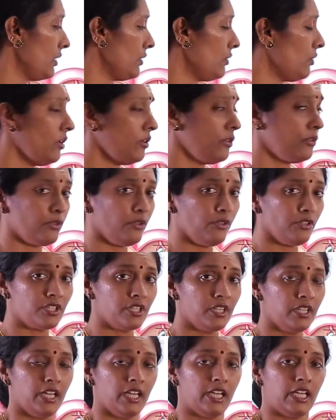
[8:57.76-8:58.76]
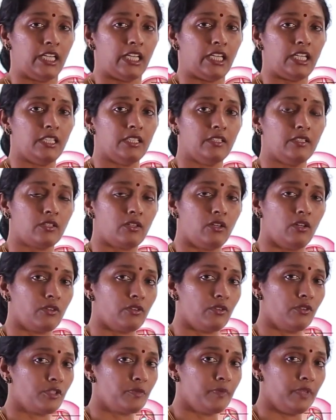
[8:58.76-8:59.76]
cockroach.
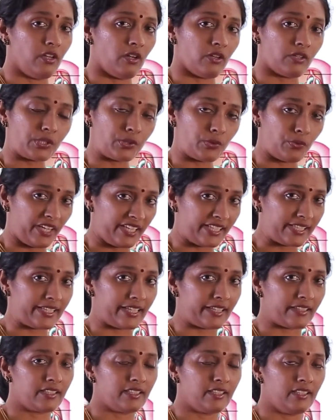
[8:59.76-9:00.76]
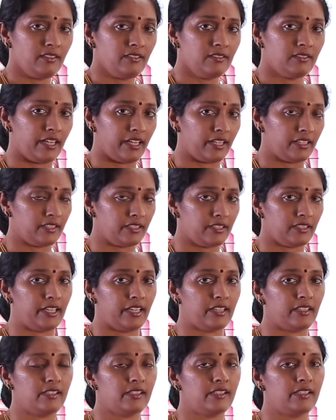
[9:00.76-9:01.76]
Cockroach belongs to Insecta, and
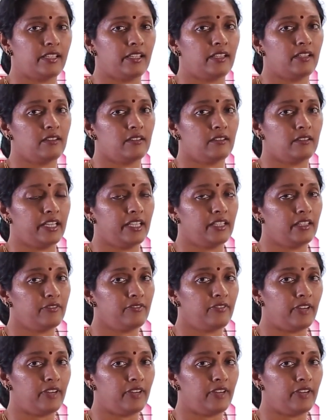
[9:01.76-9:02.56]
that is in the